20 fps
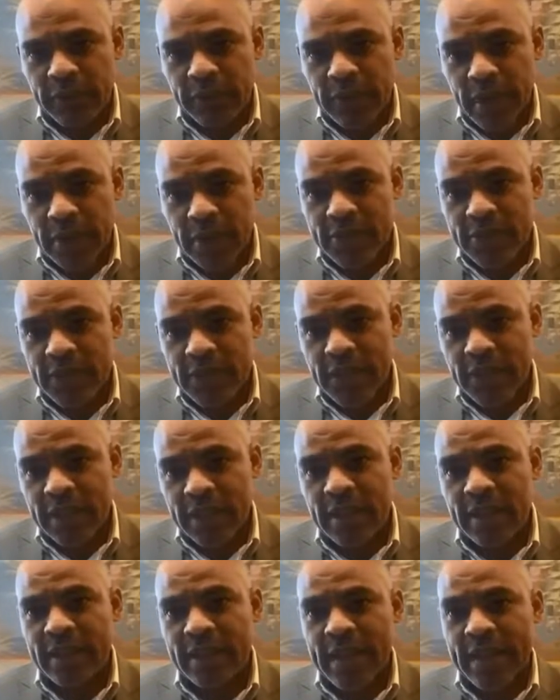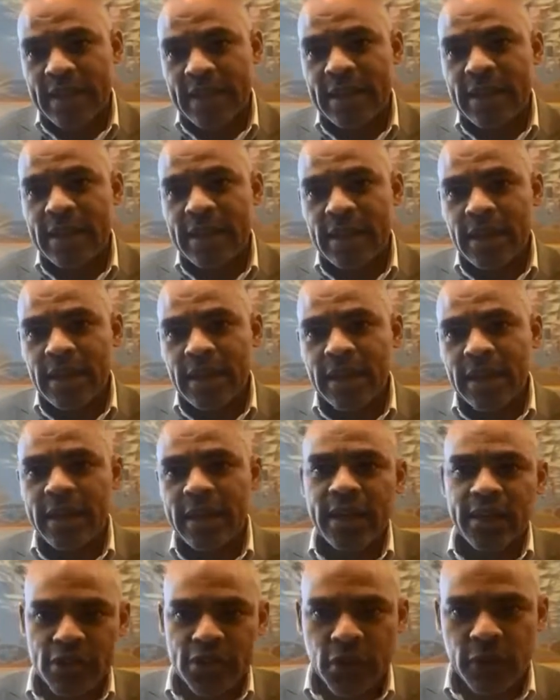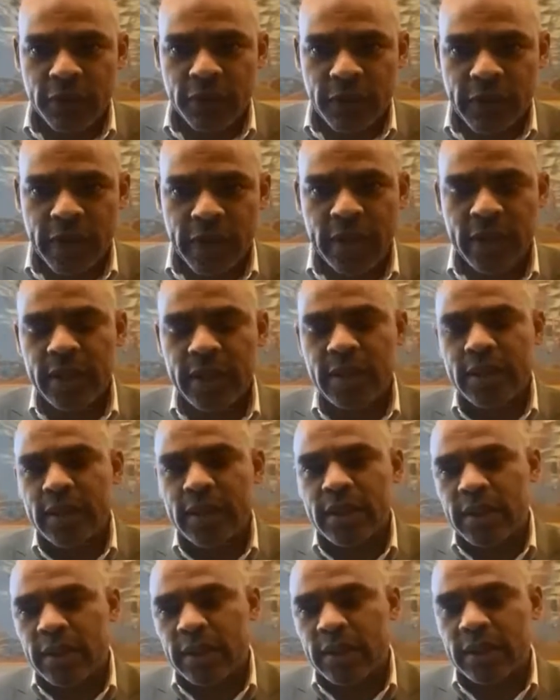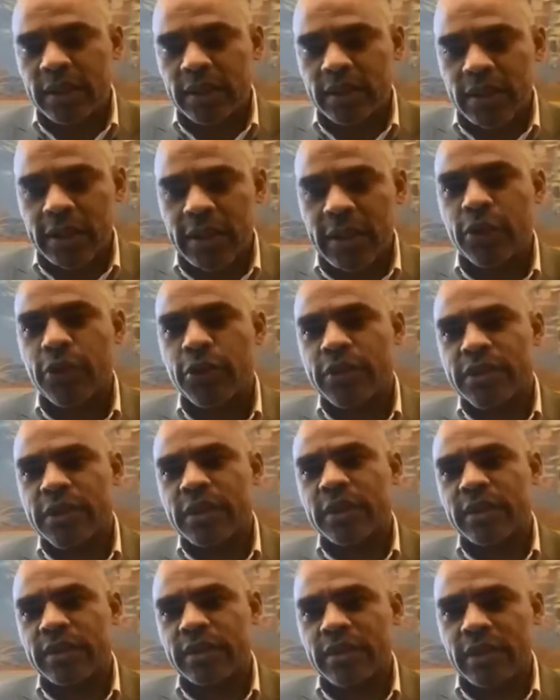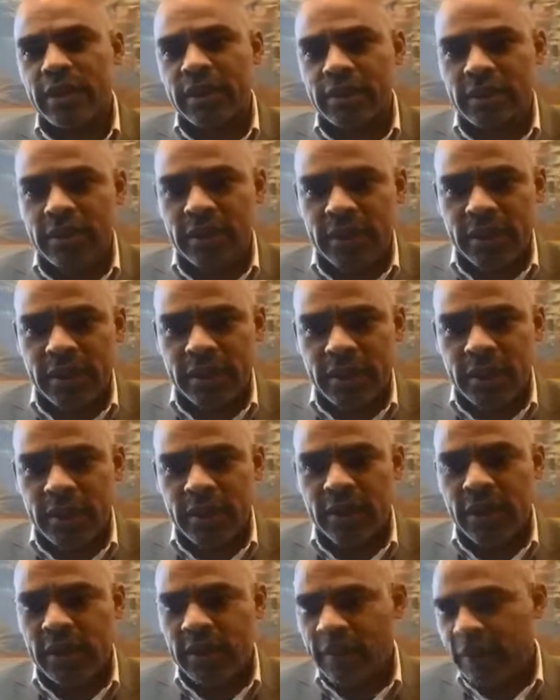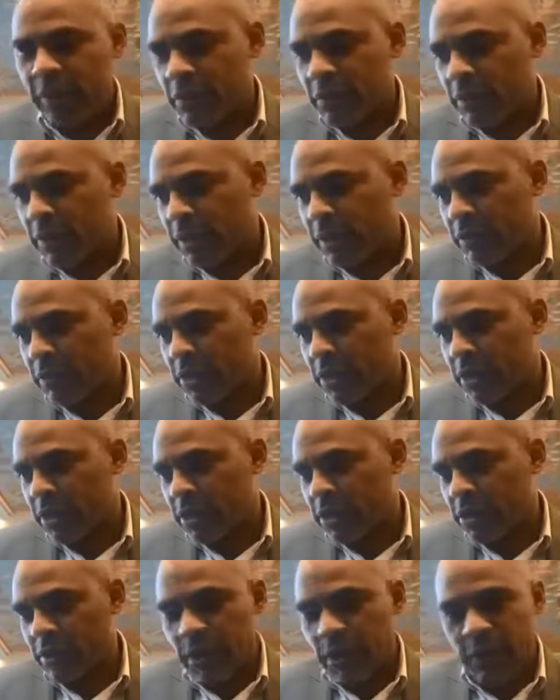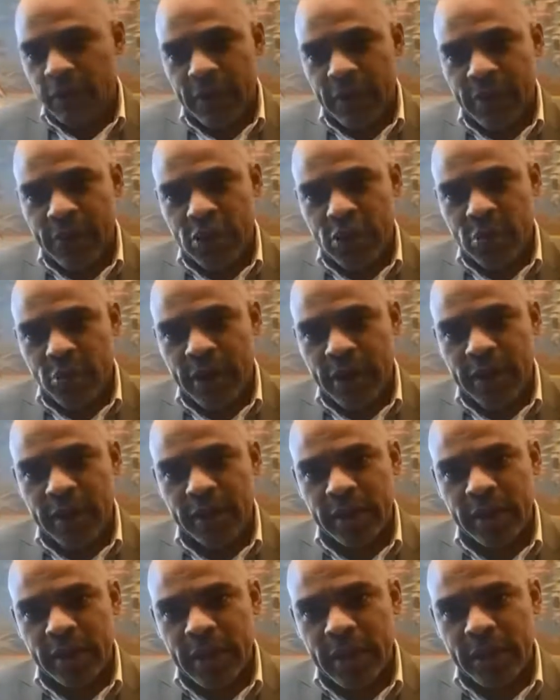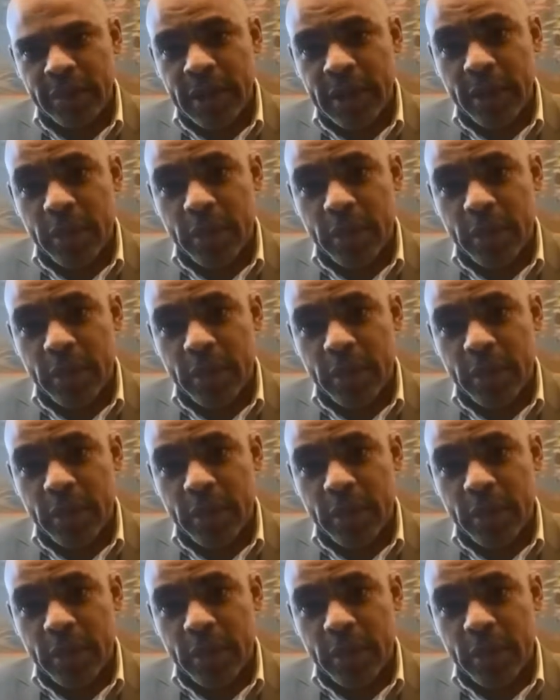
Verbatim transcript: another city that then kicks off a you know an increase in in in, in of, of coronavirus spreading um, in